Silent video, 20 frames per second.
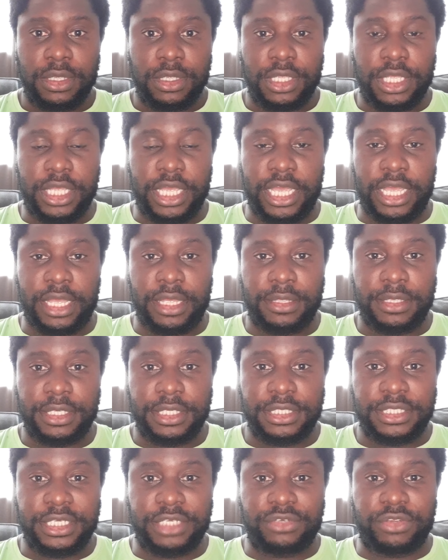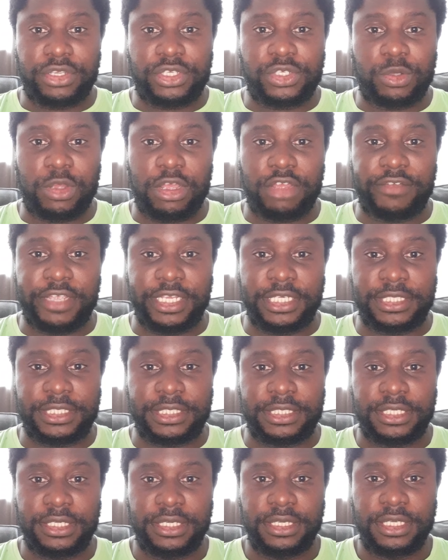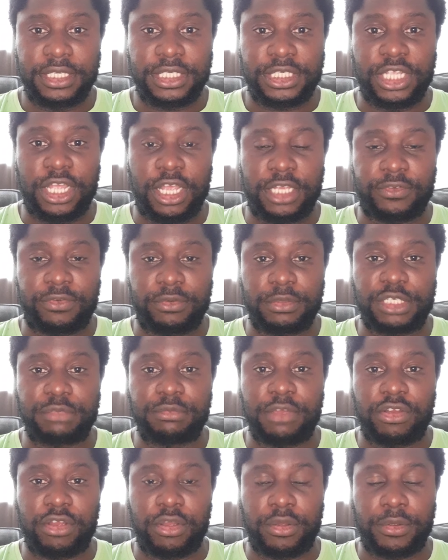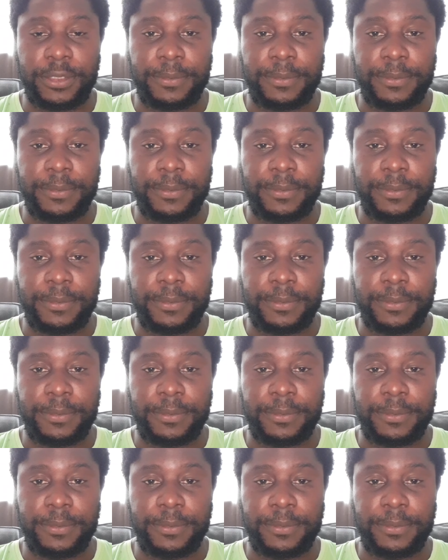yeah, Cedric Suarez starts for tomorrow.